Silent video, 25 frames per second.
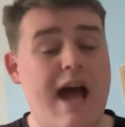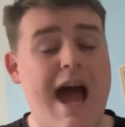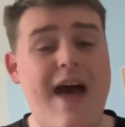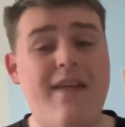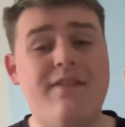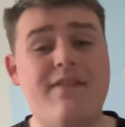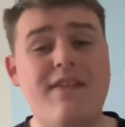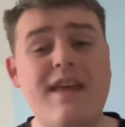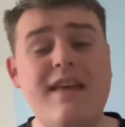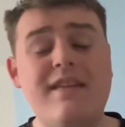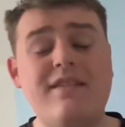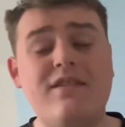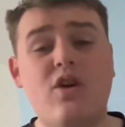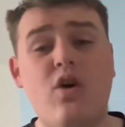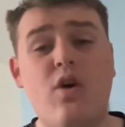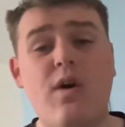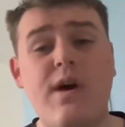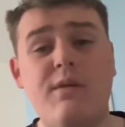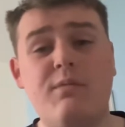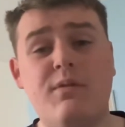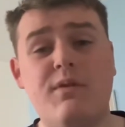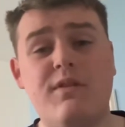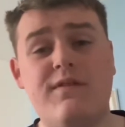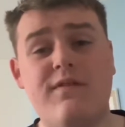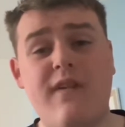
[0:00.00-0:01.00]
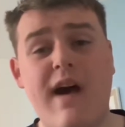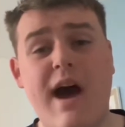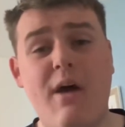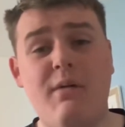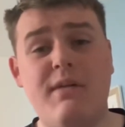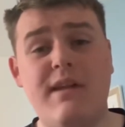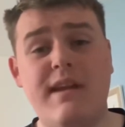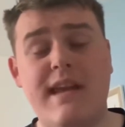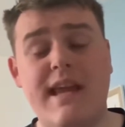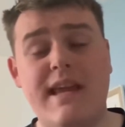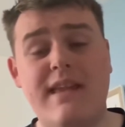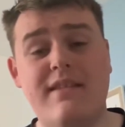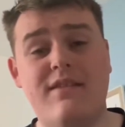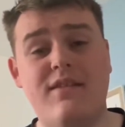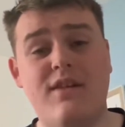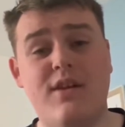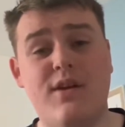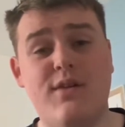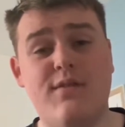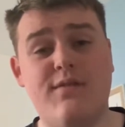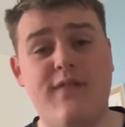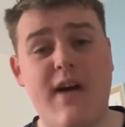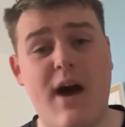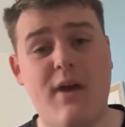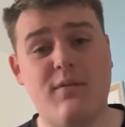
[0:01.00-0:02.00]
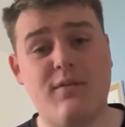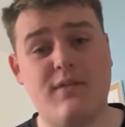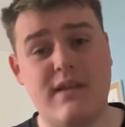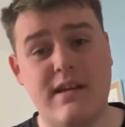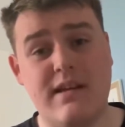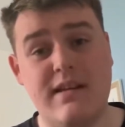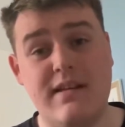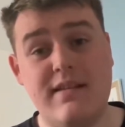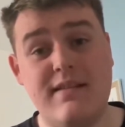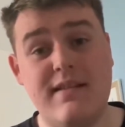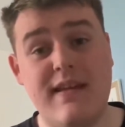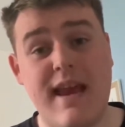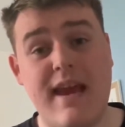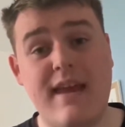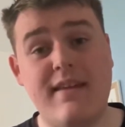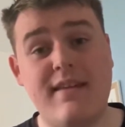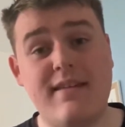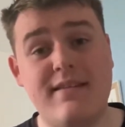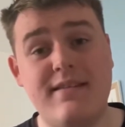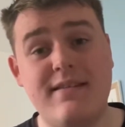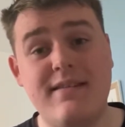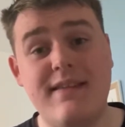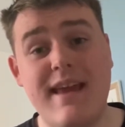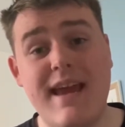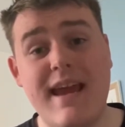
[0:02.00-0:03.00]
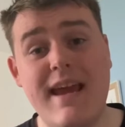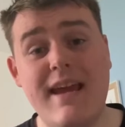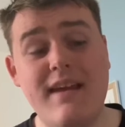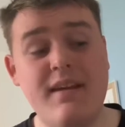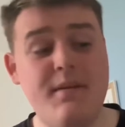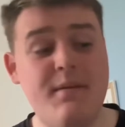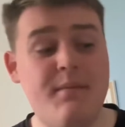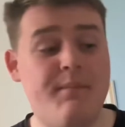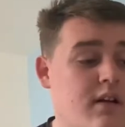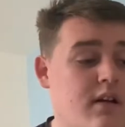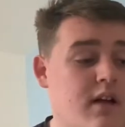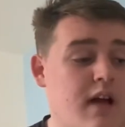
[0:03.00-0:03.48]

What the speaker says: And this coin was founded in 2016.